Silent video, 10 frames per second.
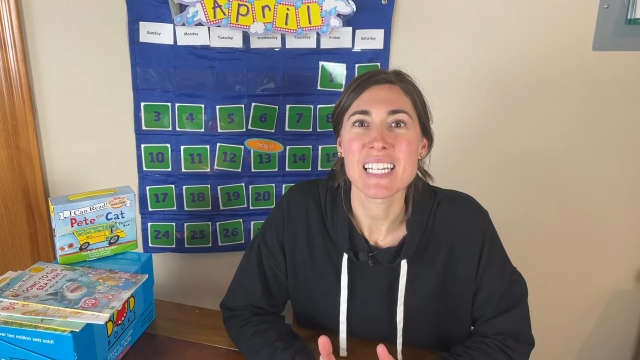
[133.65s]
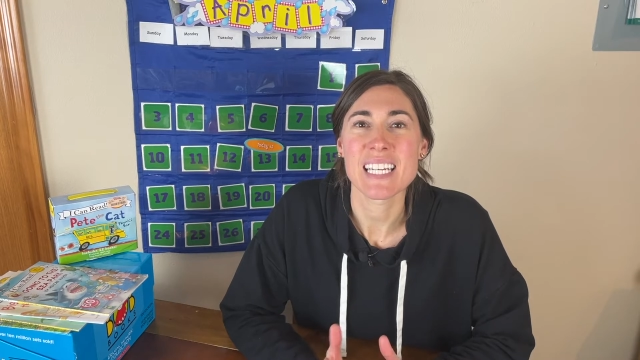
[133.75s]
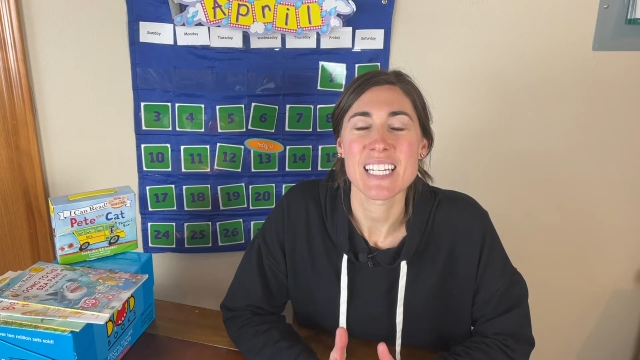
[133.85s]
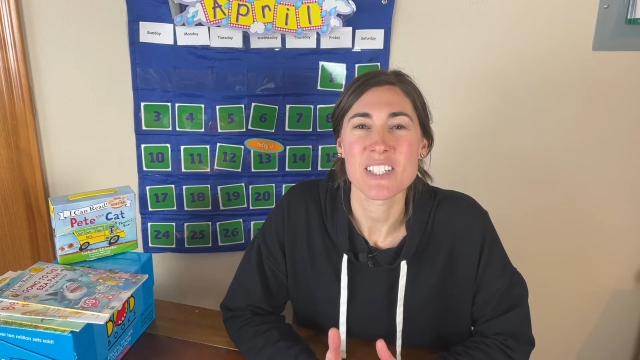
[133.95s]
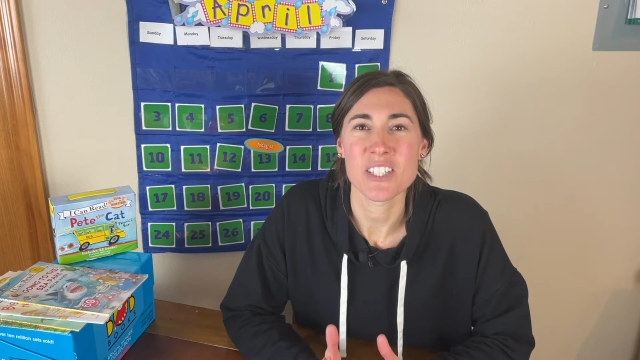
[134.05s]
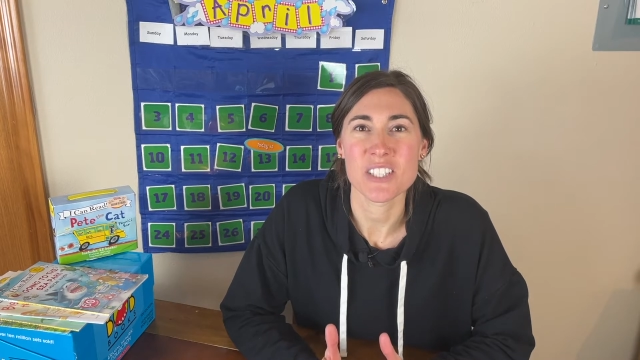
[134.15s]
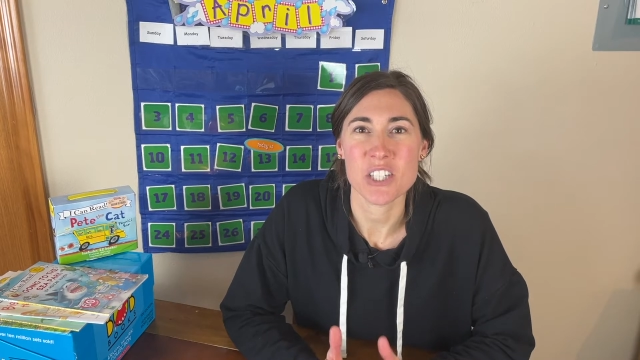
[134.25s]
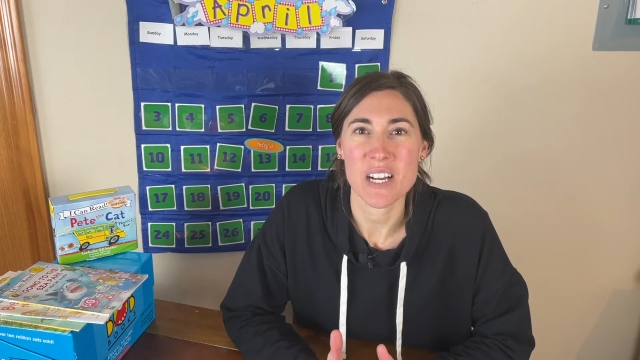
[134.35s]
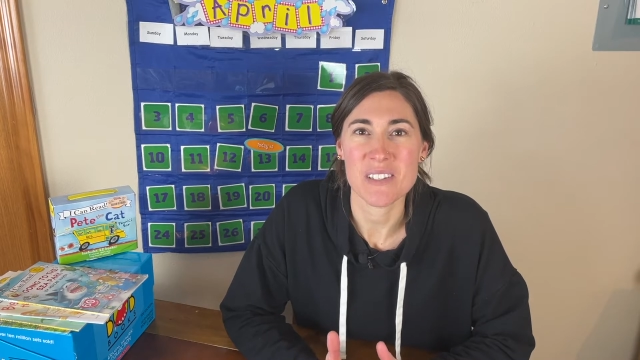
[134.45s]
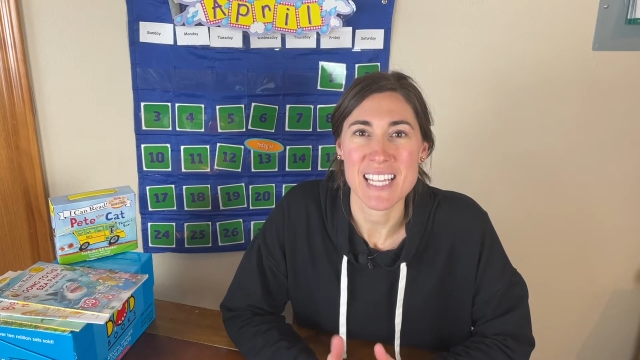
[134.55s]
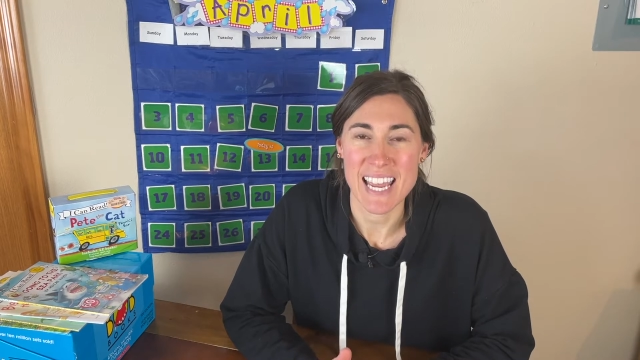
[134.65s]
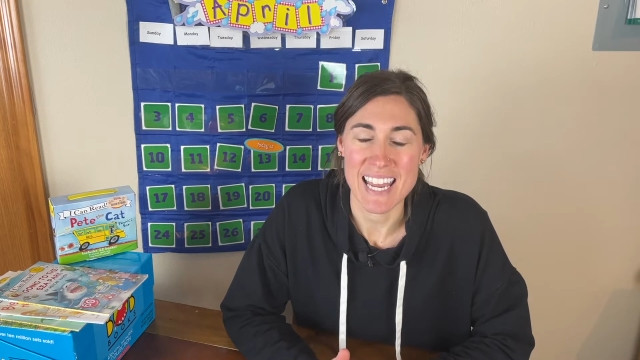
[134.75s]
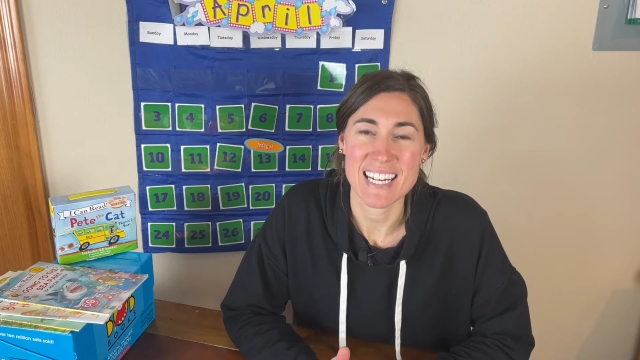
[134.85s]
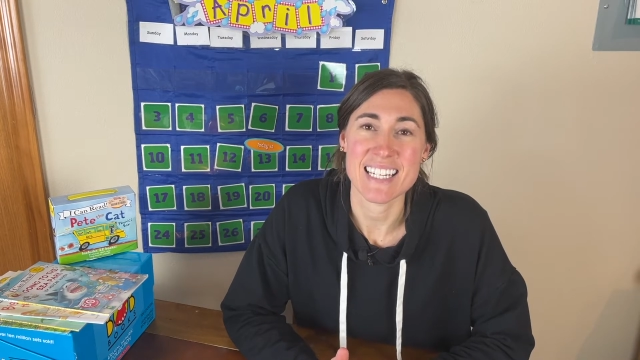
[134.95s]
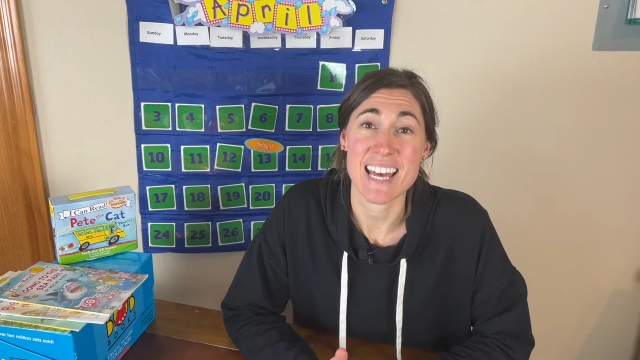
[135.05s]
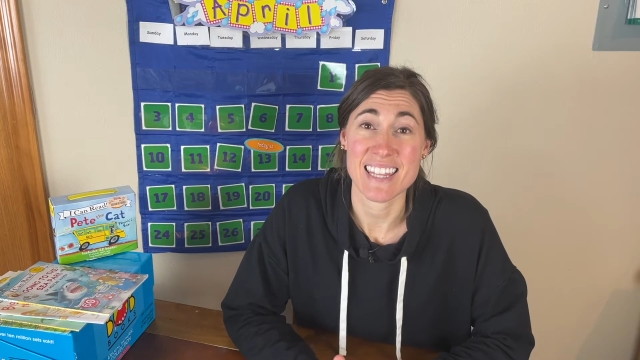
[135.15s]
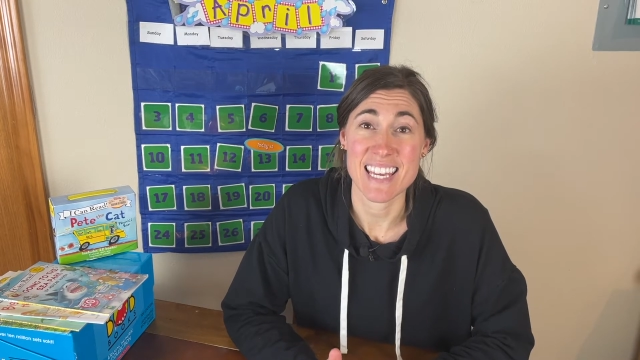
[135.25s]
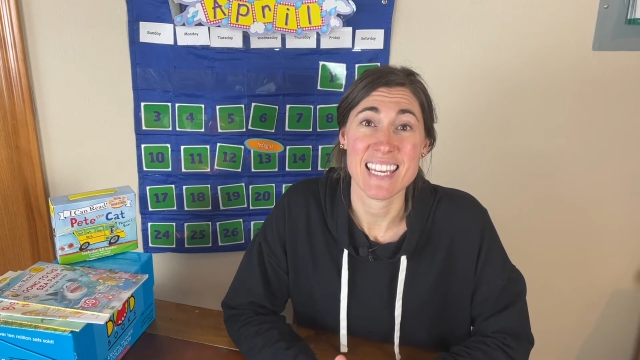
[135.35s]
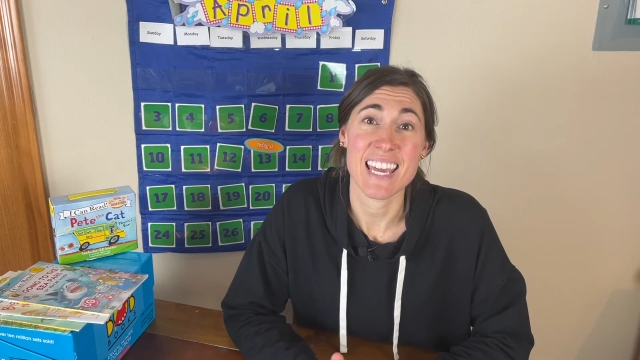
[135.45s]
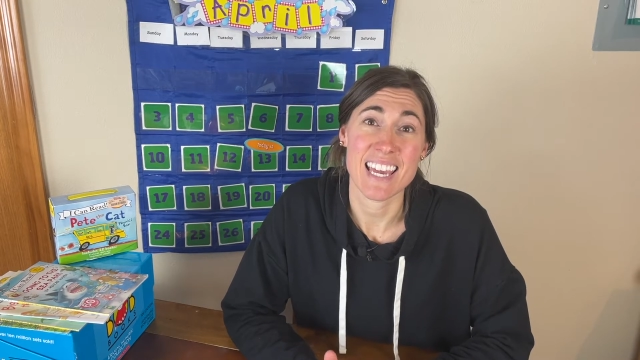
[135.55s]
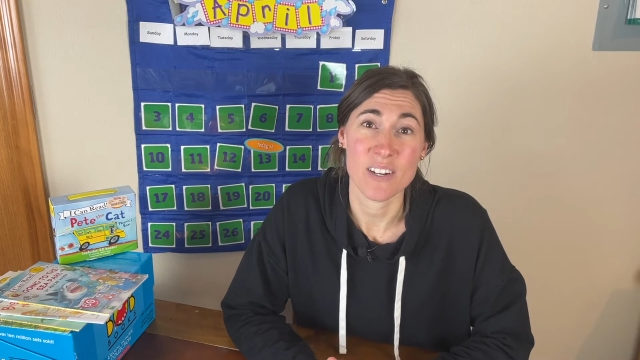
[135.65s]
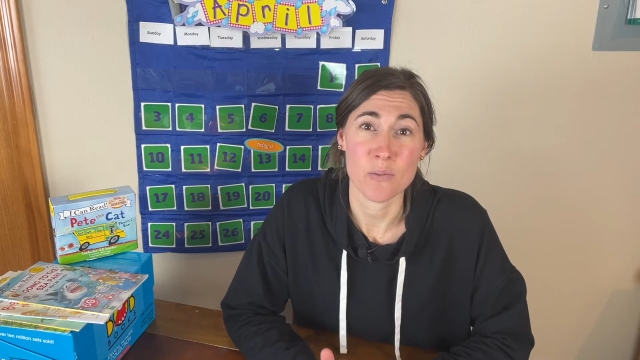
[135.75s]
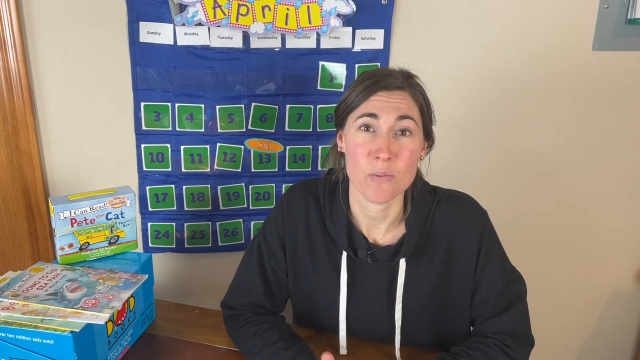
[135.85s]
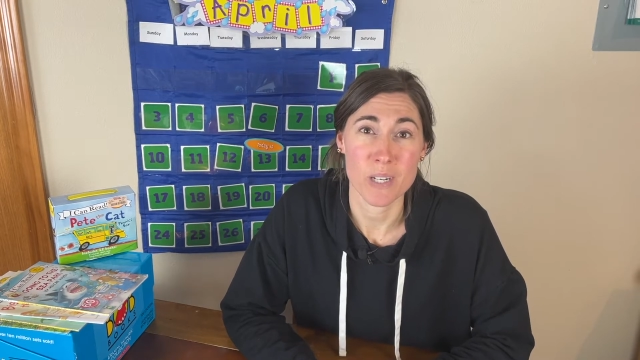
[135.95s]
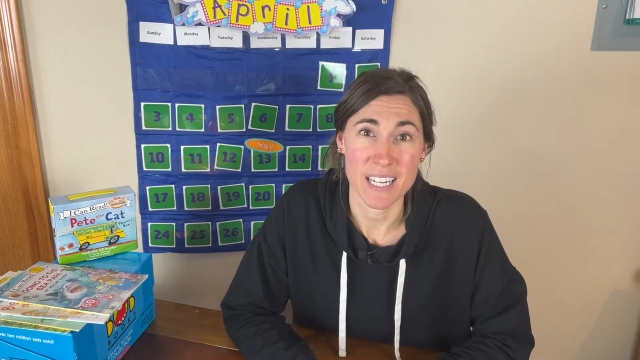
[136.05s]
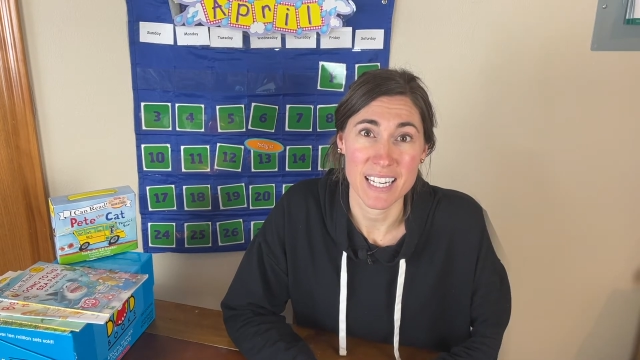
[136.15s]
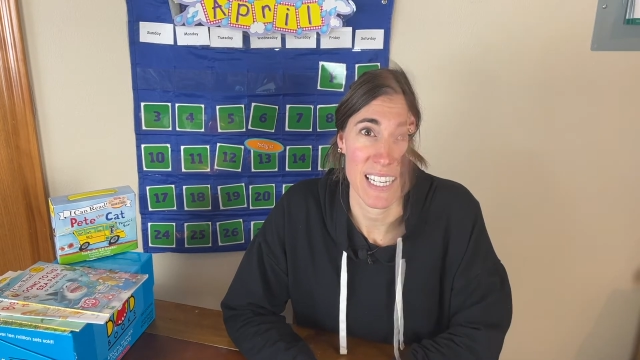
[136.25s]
in your child's hand that they can read.